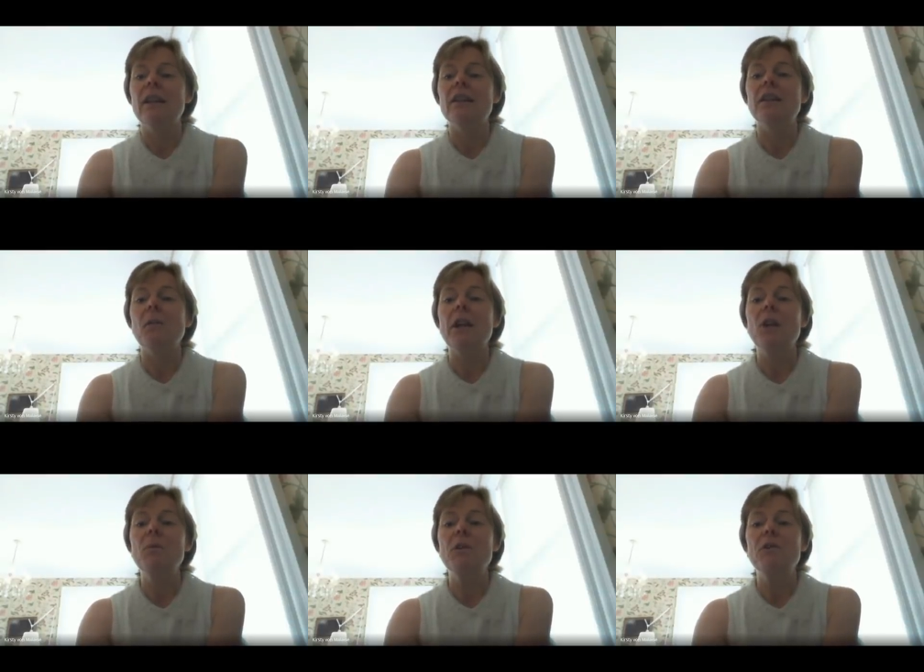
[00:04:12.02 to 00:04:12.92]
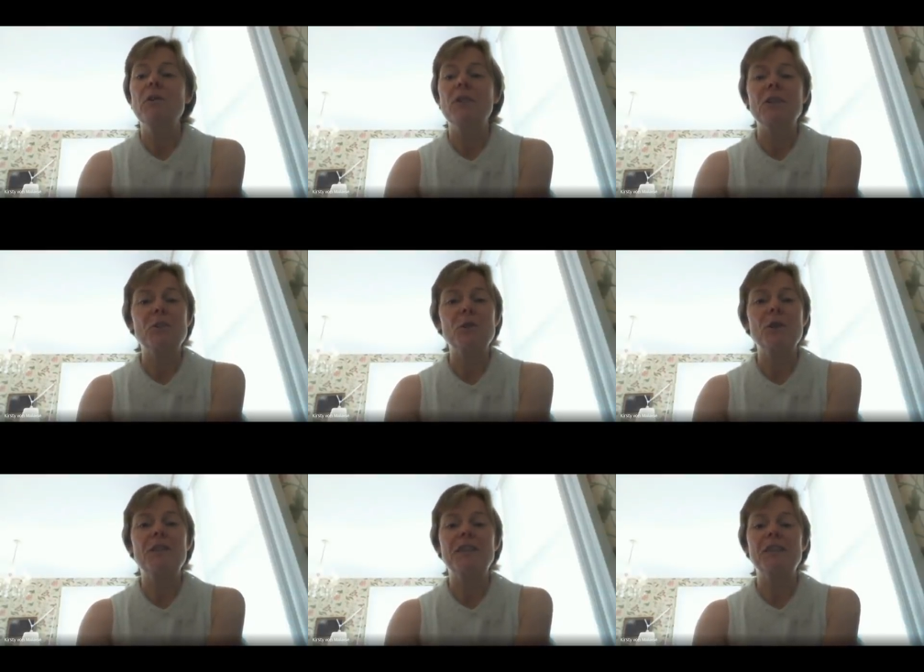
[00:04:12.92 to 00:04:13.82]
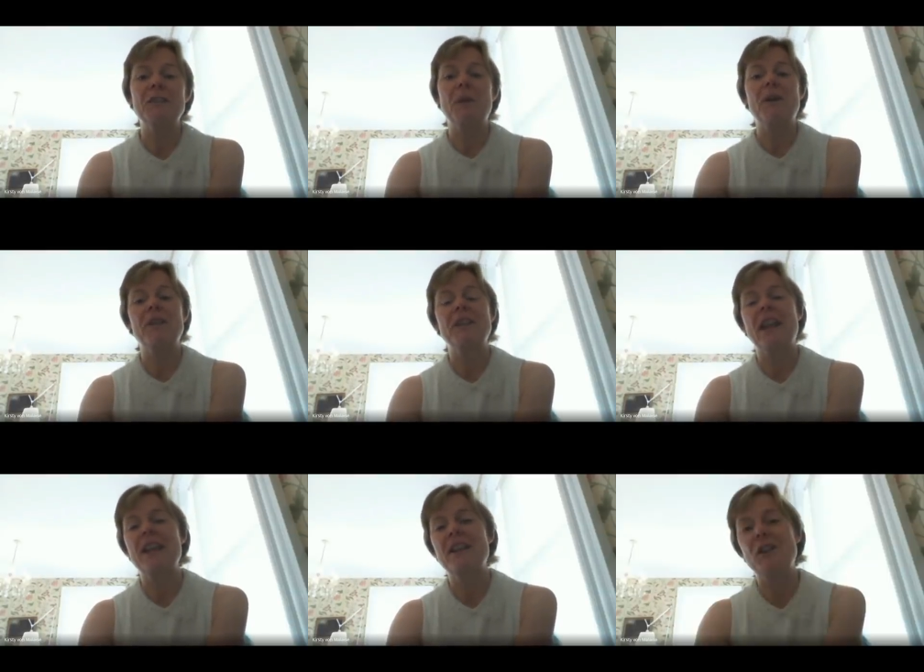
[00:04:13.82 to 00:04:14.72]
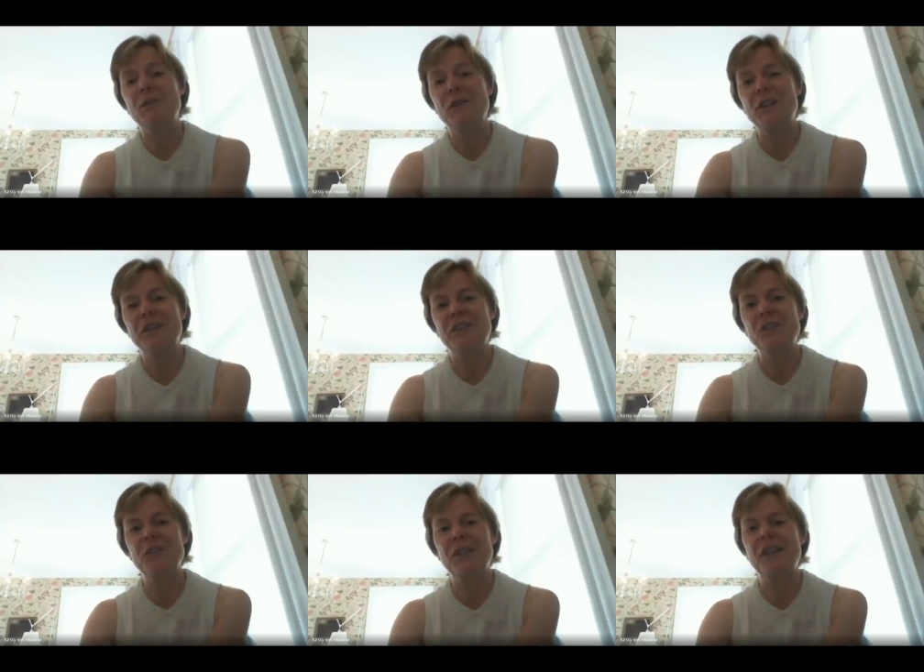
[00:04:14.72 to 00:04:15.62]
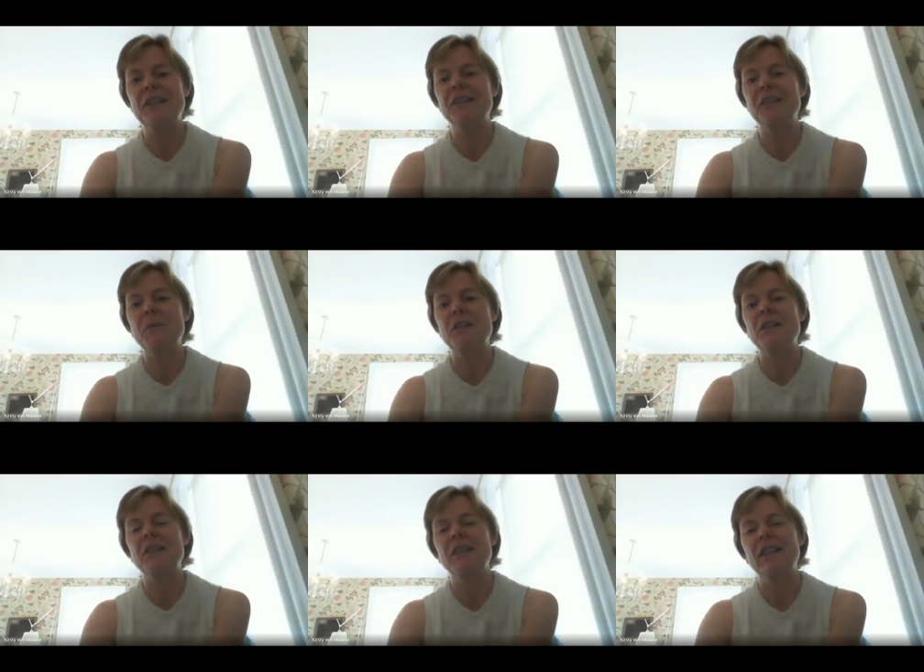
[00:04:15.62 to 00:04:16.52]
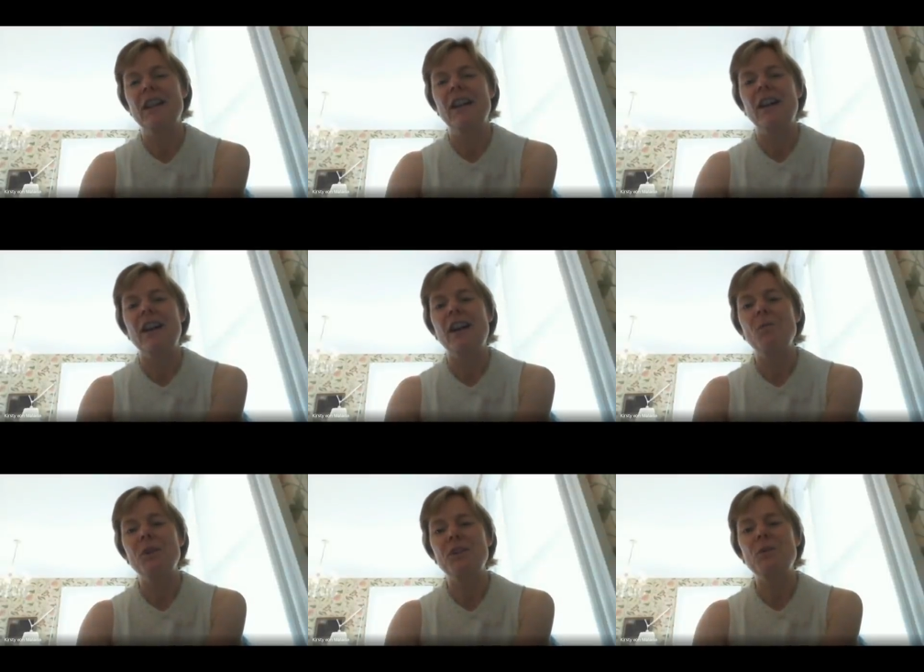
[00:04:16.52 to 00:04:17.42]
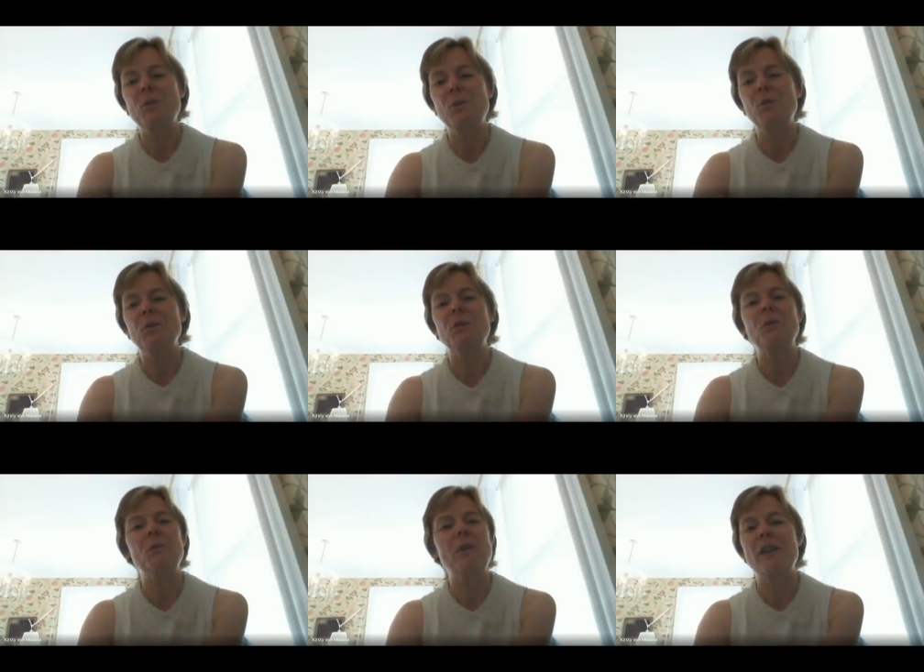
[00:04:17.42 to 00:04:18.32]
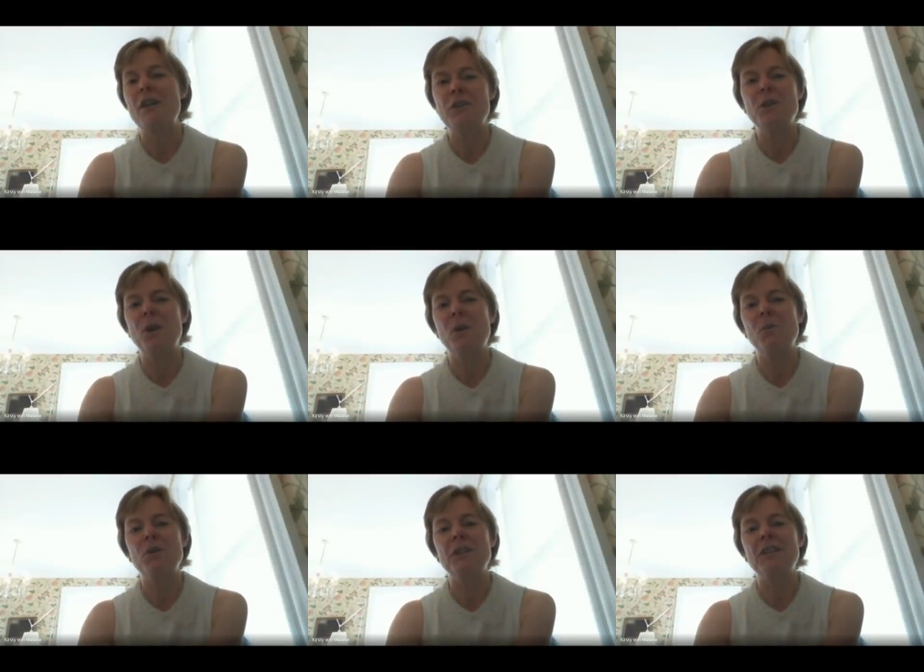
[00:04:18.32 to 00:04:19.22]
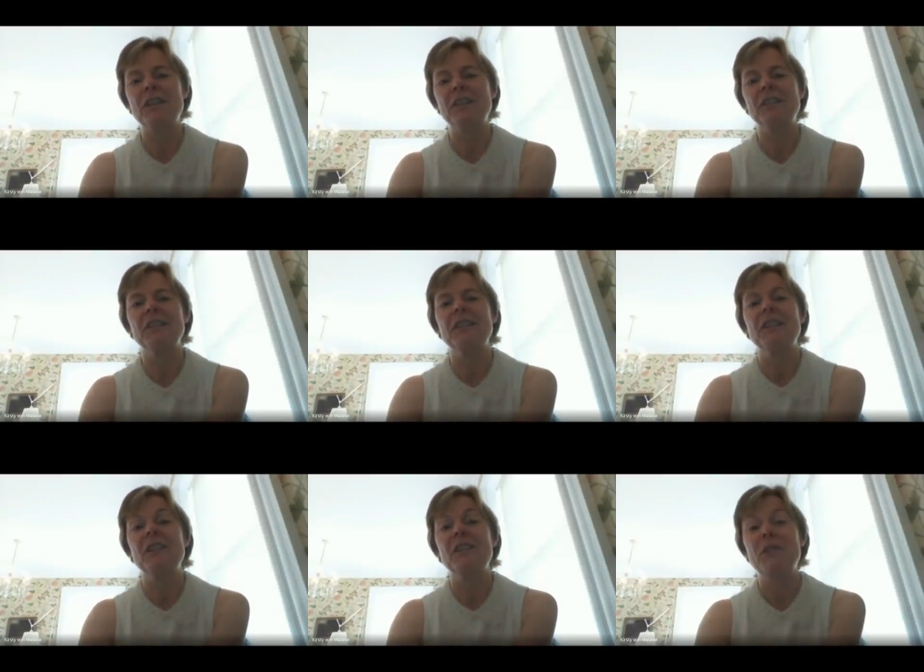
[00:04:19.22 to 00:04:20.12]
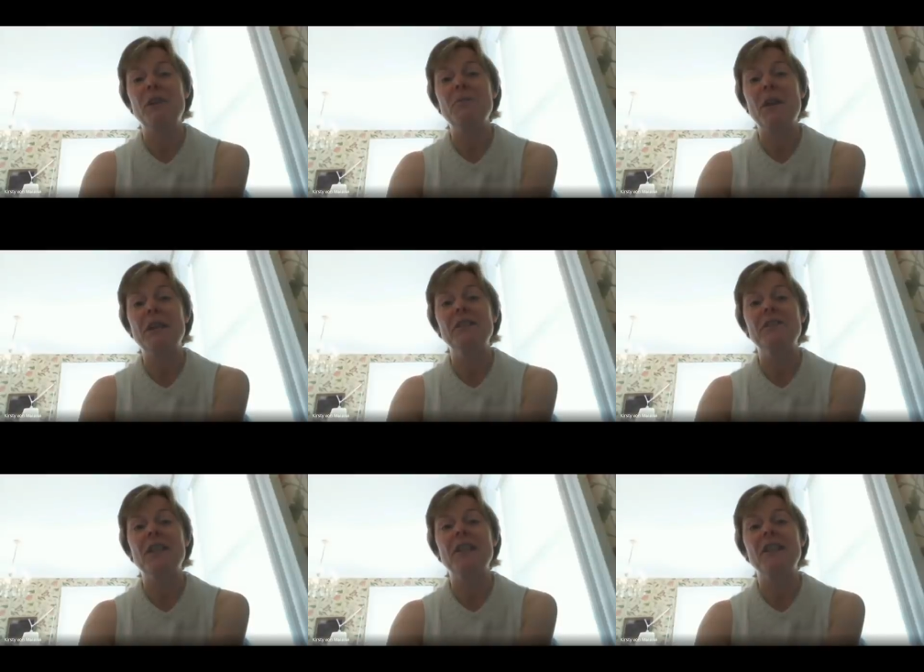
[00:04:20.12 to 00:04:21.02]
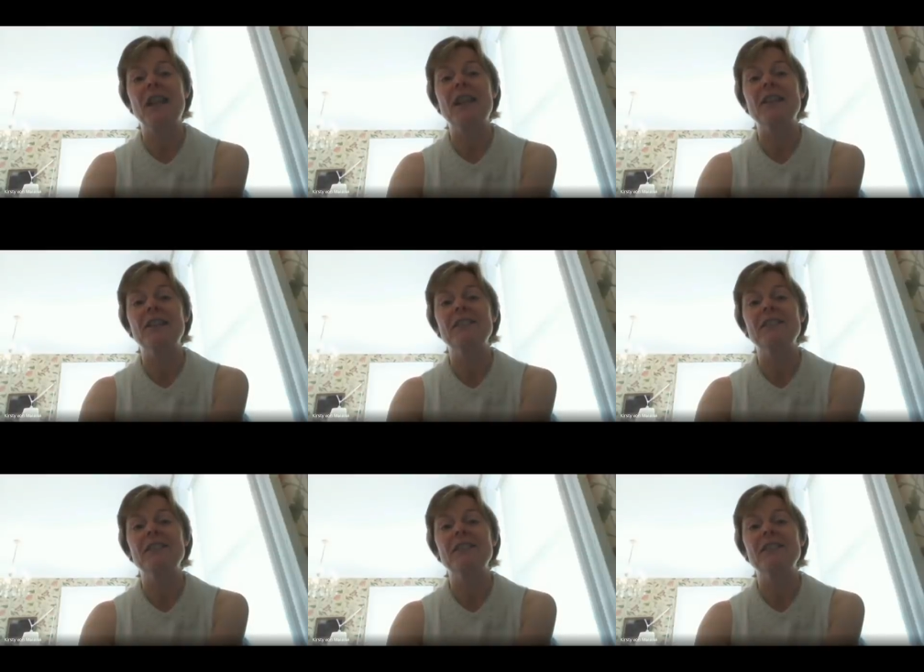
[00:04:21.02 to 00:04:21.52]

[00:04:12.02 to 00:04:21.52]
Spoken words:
So I hope you've enjoyed this inspiring day, our first online summit. I wish you all, wherever you are watching this, the very best of days ahead.